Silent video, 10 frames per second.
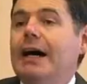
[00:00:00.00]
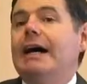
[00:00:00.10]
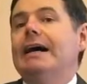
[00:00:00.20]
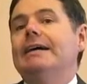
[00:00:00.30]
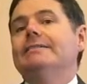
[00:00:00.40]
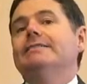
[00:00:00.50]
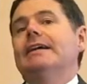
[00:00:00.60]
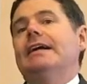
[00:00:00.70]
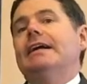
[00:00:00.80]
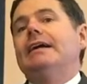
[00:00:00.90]
And
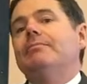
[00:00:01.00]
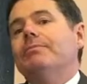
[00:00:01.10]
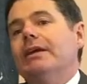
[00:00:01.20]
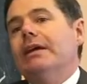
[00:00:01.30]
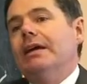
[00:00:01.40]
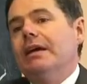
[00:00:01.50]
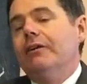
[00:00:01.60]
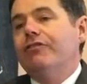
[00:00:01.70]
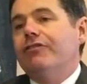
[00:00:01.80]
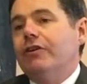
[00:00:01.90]

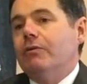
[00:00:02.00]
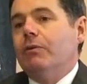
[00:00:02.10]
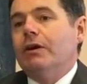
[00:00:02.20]
if